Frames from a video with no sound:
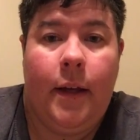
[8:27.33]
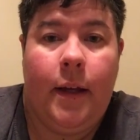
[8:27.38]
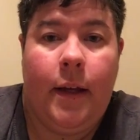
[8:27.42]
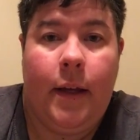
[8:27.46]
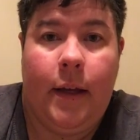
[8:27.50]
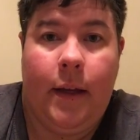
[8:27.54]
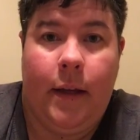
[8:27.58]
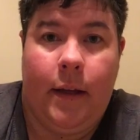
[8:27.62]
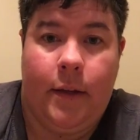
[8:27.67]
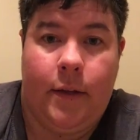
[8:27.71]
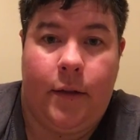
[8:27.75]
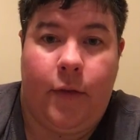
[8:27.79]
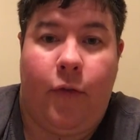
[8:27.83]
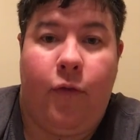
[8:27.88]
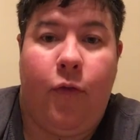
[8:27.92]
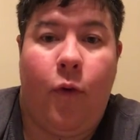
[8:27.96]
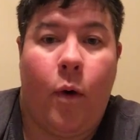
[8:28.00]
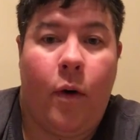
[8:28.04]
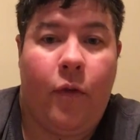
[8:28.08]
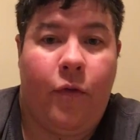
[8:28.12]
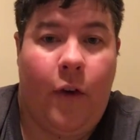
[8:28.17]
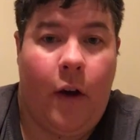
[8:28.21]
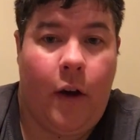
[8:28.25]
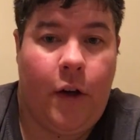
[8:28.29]
is
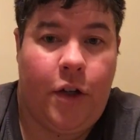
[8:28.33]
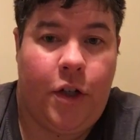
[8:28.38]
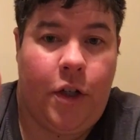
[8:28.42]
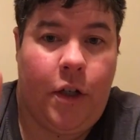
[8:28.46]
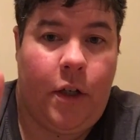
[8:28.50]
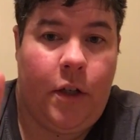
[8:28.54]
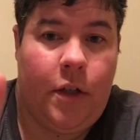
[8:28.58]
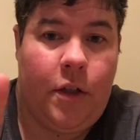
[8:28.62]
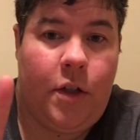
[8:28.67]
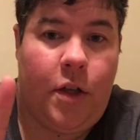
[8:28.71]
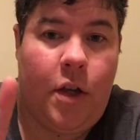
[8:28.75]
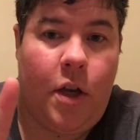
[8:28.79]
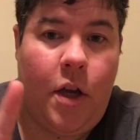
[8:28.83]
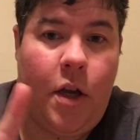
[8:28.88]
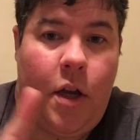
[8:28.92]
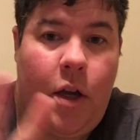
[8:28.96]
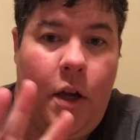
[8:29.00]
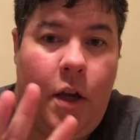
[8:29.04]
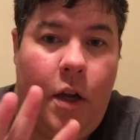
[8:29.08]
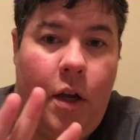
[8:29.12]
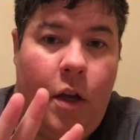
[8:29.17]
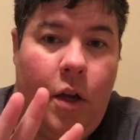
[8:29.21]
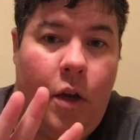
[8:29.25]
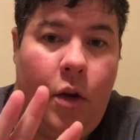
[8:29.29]
4 functions,
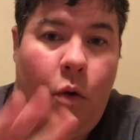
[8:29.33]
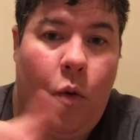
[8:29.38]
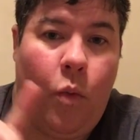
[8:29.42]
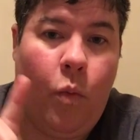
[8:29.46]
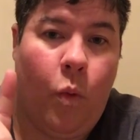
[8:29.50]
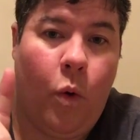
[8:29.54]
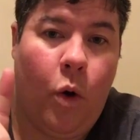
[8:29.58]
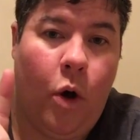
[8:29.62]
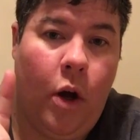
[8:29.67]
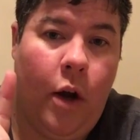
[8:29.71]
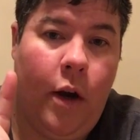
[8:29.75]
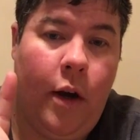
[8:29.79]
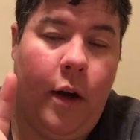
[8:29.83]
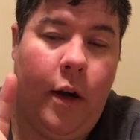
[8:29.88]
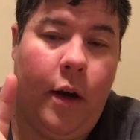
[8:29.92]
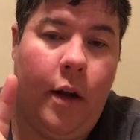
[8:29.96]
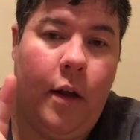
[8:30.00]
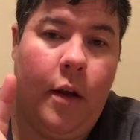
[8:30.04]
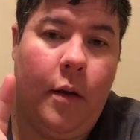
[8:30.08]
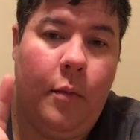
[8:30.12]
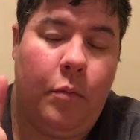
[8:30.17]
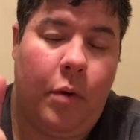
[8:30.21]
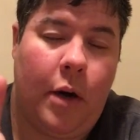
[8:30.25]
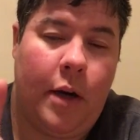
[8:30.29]
1
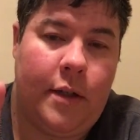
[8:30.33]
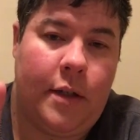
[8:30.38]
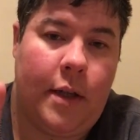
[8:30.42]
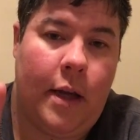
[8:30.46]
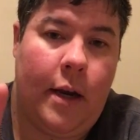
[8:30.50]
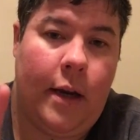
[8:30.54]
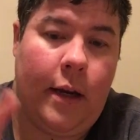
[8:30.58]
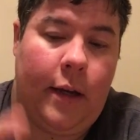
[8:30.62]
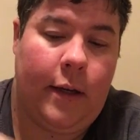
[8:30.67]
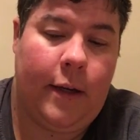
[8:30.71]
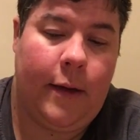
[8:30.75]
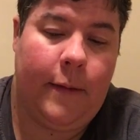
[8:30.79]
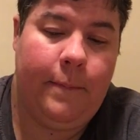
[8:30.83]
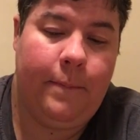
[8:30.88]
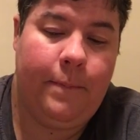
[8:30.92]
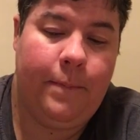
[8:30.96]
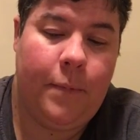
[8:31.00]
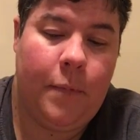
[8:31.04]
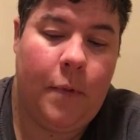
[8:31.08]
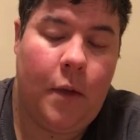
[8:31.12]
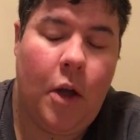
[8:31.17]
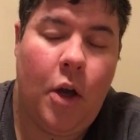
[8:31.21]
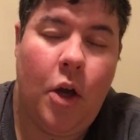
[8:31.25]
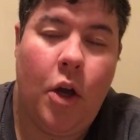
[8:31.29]
prosthetic.
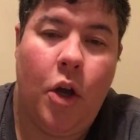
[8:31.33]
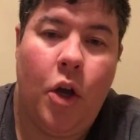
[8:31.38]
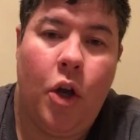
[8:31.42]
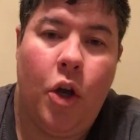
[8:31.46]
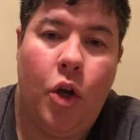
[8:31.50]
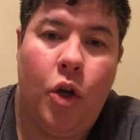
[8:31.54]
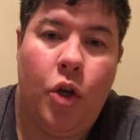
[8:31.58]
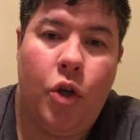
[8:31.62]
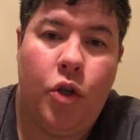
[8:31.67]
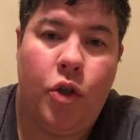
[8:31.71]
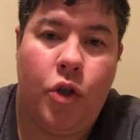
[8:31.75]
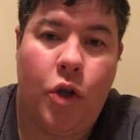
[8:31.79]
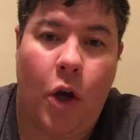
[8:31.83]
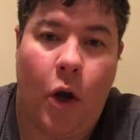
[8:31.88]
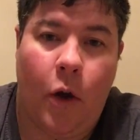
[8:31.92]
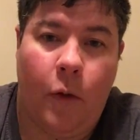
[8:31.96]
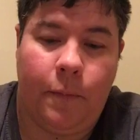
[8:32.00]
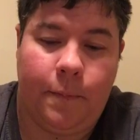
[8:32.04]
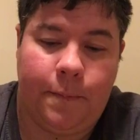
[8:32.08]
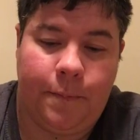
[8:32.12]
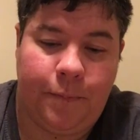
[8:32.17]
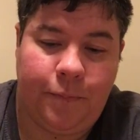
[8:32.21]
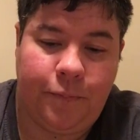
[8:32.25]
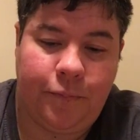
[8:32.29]
So
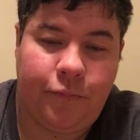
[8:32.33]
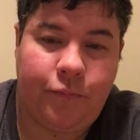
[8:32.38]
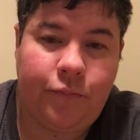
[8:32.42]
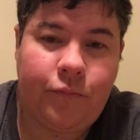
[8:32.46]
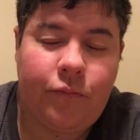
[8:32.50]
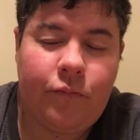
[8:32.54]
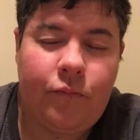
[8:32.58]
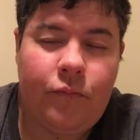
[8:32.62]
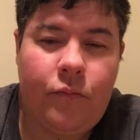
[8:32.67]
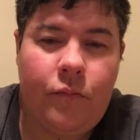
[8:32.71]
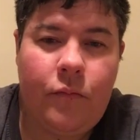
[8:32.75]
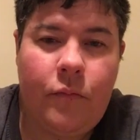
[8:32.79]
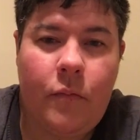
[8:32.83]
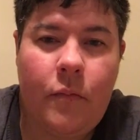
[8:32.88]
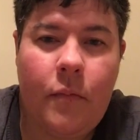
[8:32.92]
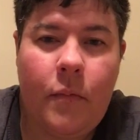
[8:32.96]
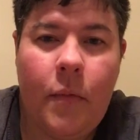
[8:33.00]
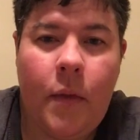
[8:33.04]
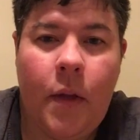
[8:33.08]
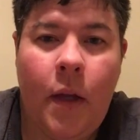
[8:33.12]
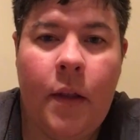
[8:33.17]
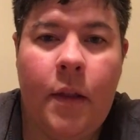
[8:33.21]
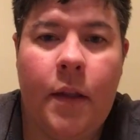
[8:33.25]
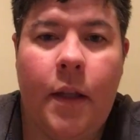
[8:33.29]

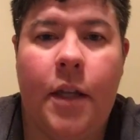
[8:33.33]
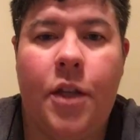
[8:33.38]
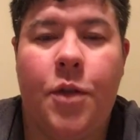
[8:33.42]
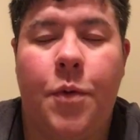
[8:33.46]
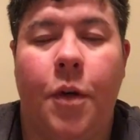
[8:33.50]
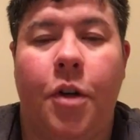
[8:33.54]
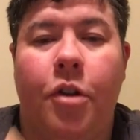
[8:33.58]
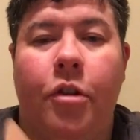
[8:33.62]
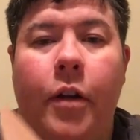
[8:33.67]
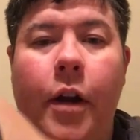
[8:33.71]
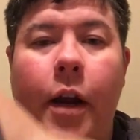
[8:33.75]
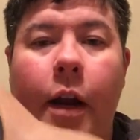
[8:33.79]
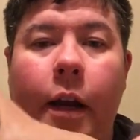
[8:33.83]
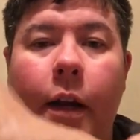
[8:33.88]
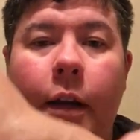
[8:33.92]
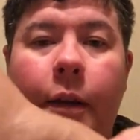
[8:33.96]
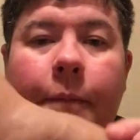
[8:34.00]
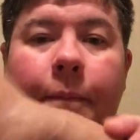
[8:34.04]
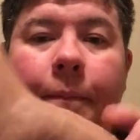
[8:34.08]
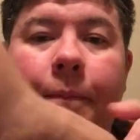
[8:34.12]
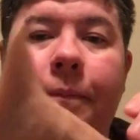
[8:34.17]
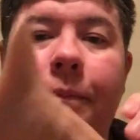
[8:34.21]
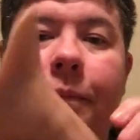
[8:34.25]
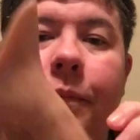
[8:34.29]
these were
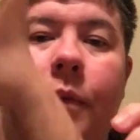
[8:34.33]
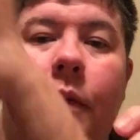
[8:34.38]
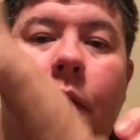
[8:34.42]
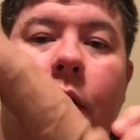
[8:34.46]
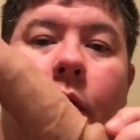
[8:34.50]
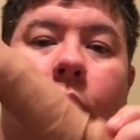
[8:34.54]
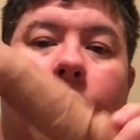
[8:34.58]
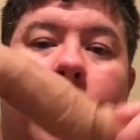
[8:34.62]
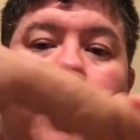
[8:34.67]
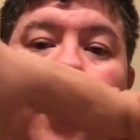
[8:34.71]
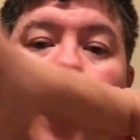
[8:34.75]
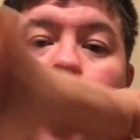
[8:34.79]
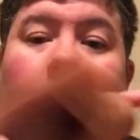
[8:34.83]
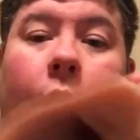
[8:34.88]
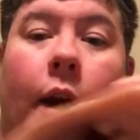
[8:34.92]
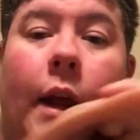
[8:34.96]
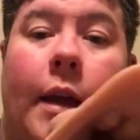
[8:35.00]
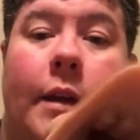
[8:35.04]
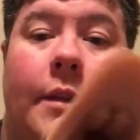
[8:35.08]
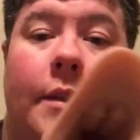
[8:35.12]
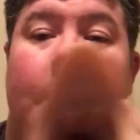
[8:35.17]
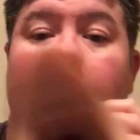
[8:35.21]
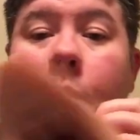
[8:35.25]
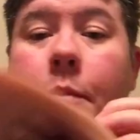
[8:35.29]
created for an
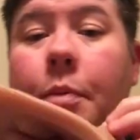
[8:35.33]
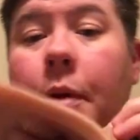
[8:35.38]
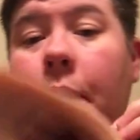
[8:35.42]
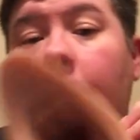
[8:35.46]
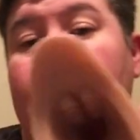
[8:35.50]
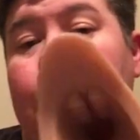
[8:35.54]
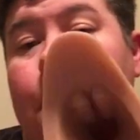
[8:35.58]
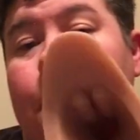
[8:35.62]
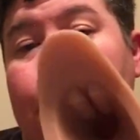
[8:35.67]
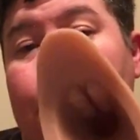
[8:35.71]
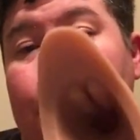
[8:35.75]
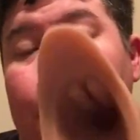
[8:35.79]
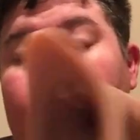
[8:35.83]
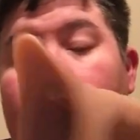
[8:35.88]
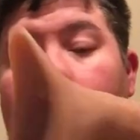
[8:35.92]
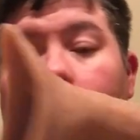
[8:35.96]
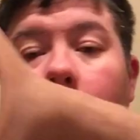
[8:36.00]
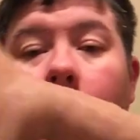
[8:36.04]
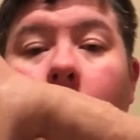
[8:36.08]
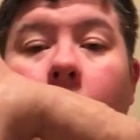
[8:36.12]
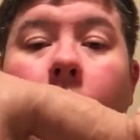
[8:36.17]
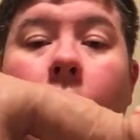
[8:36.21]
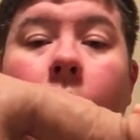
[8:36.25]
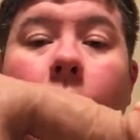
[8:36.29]
STP.
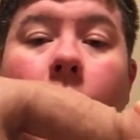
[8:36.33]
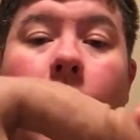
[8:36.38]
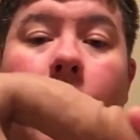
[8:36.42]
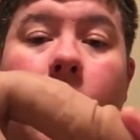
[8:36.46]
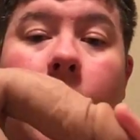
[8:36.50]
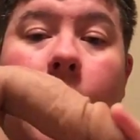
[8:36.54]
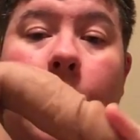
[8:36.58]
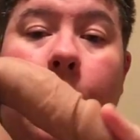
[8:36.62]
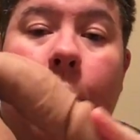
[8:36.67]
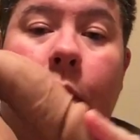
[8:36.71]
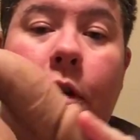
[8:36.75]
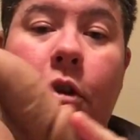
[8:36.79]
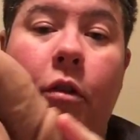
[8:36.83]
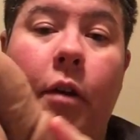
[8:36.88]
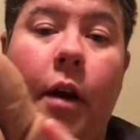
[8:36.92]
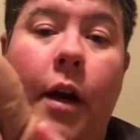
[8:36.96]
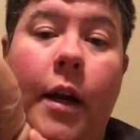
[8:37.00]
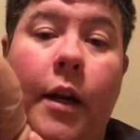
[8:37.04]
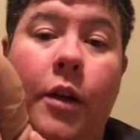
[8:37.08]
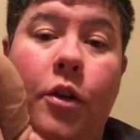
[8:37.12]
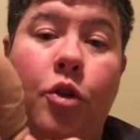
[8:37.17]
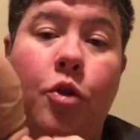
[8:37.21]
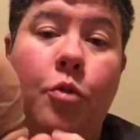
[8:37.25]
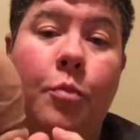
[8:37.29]
They were
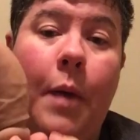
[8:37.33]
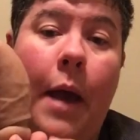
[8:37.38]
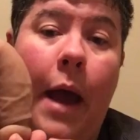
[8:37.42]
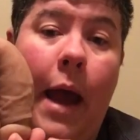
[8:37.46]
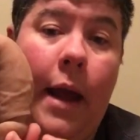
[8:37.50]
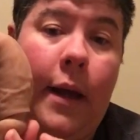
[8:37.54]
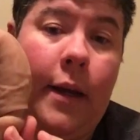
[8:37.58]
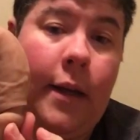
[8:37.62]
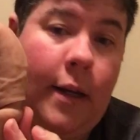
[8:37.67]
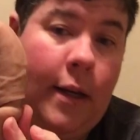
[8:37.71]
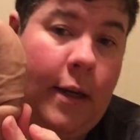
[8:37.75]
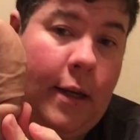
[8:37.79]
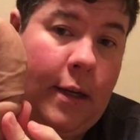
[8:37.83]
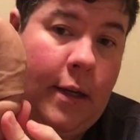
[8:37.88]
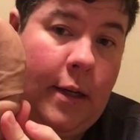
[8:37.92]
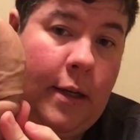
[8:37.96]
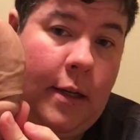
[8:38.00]
created to pack.